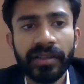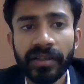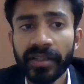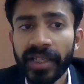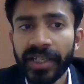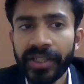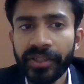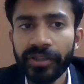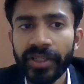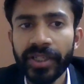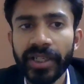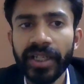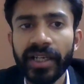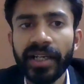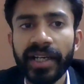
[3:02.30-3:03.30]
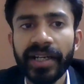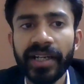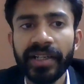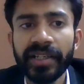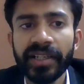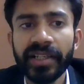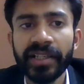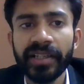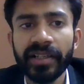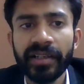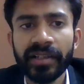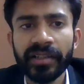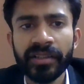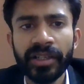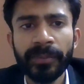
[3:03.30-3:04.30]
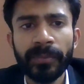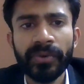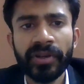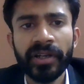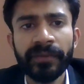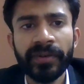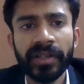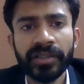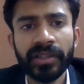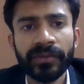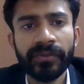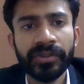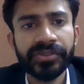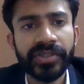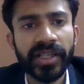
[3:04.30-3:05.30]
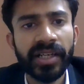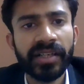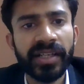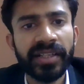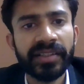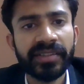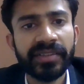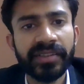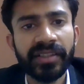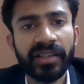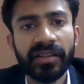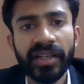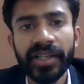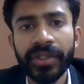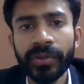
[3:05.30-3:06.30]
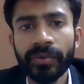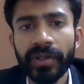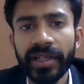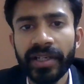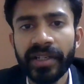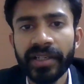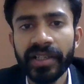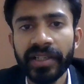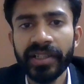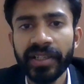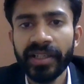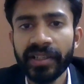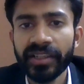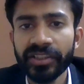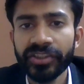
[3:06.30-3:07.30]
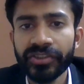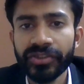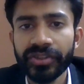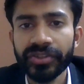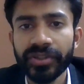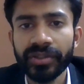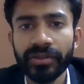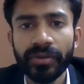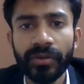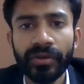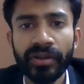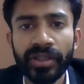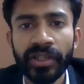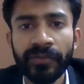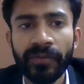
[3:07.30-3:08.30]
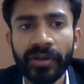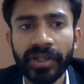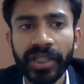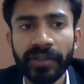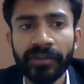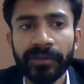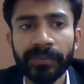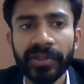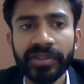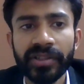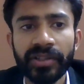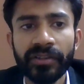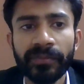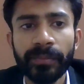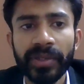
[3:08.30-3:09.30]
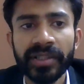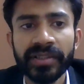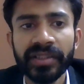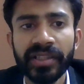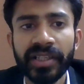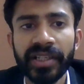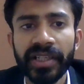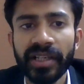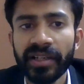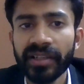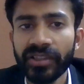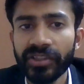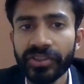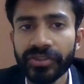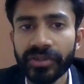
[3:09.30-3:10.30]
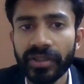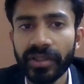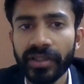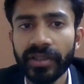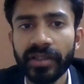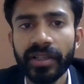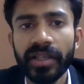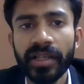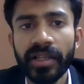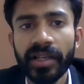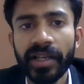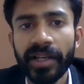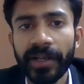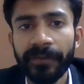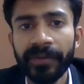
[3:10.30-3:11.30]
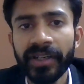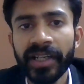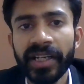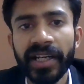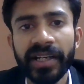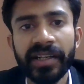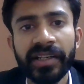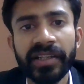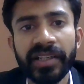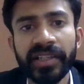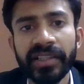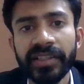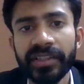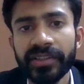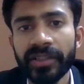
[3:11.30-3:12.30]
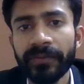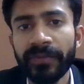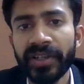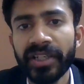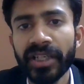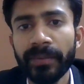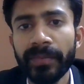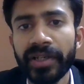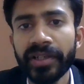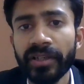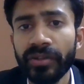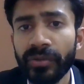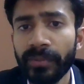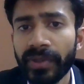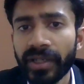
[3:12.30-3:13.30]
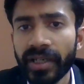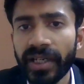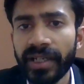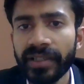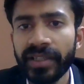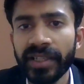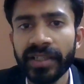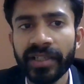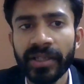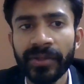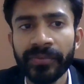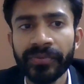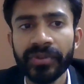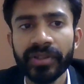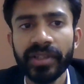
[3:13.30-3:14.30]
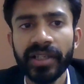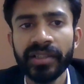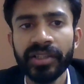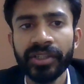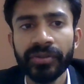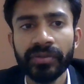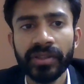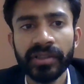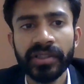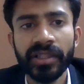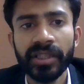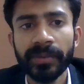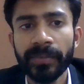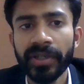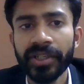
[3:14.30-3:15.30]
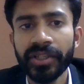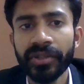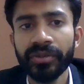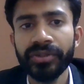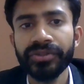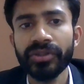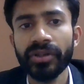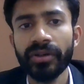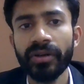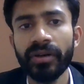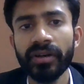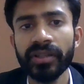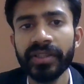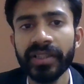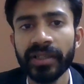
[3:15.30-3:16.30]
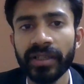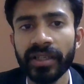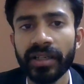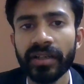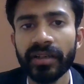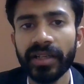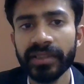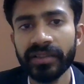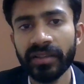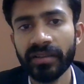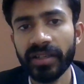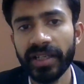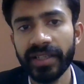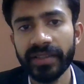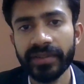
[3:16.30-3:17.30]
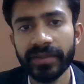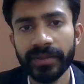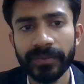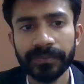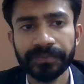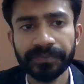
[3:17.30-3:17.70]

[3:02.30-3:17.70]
Right to identity. Another important factor for child rights is their right to identity and registration. Only 41% of births in India are registered. Having an identity is a fundamental human right that gives an individual the liberty to enjoy all their other rights.